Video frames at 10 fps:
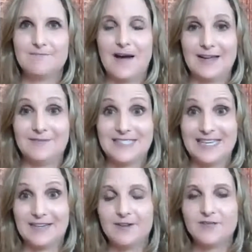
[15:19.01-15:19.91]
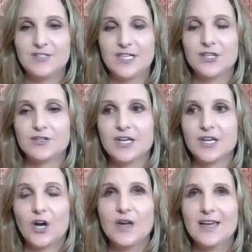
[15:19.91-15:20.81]
5, 10, 15 years
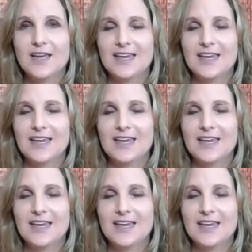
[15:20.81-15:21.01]
ago.